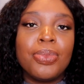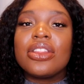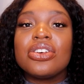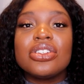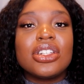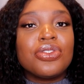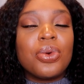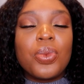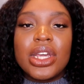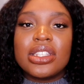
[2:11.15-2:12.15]
Now, there are
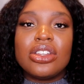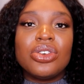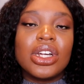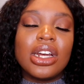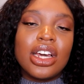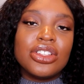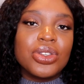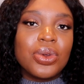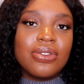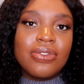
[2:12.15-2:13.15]
different ways that you can learn
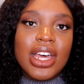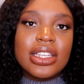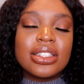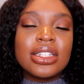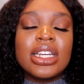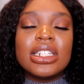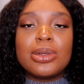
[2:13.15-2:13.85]
to invest